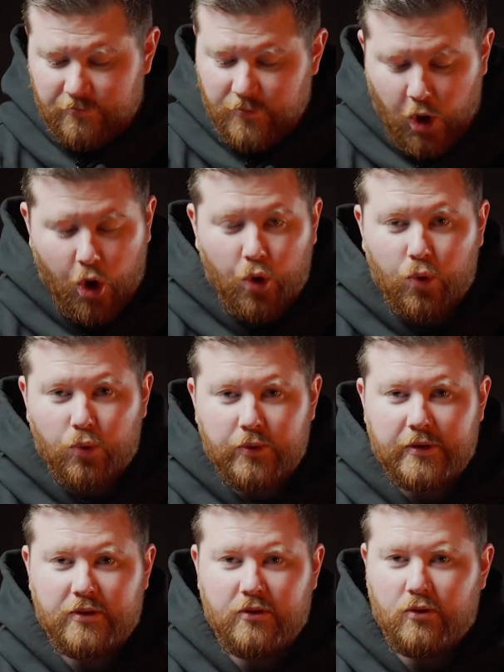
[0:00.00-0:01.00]

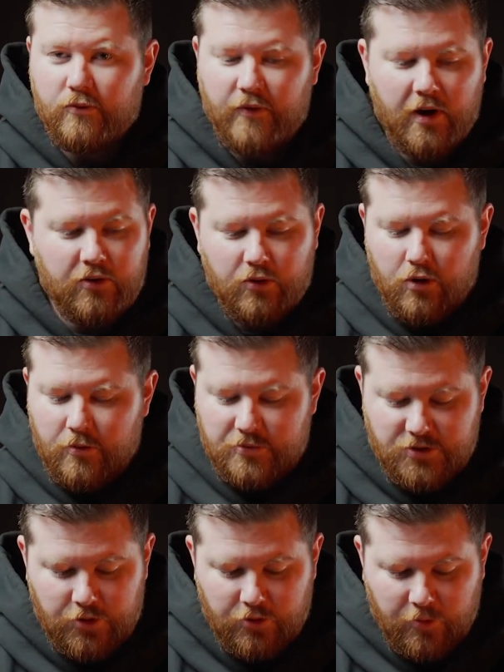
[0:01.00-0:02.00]
hold your firearm
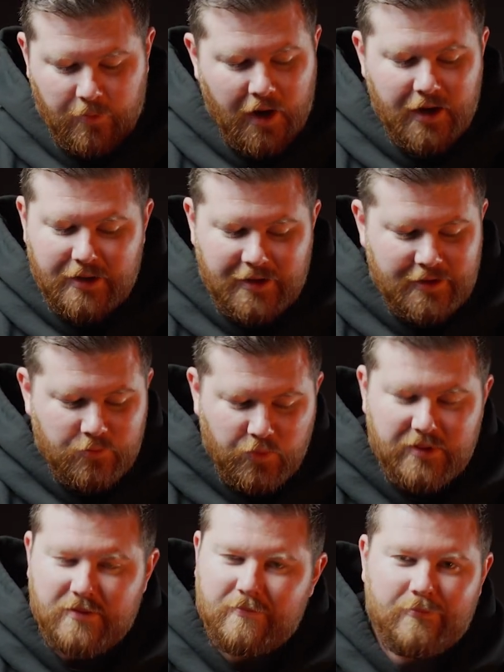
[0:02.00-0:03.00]
to your body, and
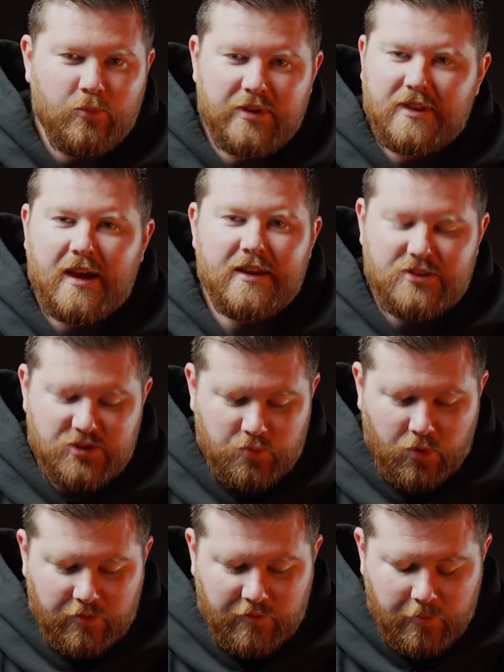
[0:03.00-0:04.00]
with that, it just
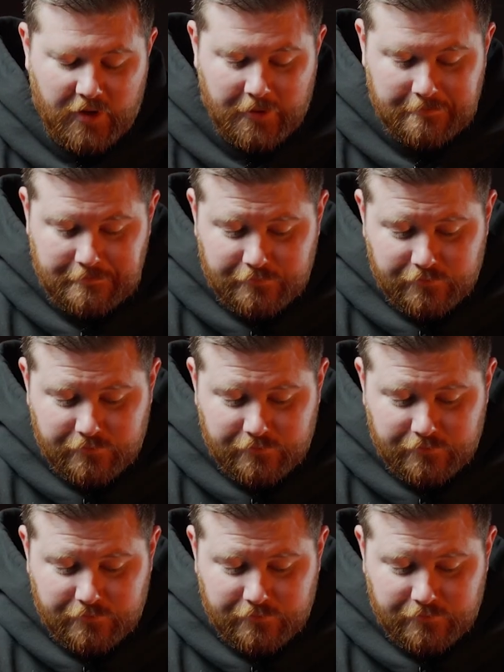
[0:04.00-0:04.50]
worked for me.